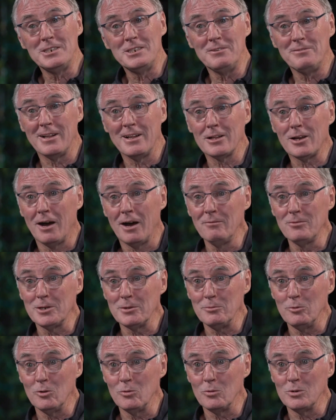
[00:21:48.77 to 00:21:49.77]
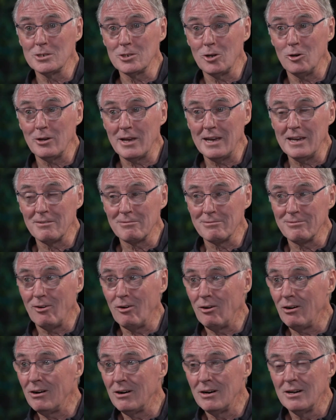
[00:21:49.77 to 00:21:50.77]
she felt comfortable, was cooking
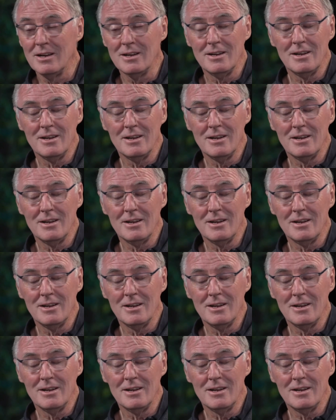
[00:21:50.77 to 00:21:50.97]
for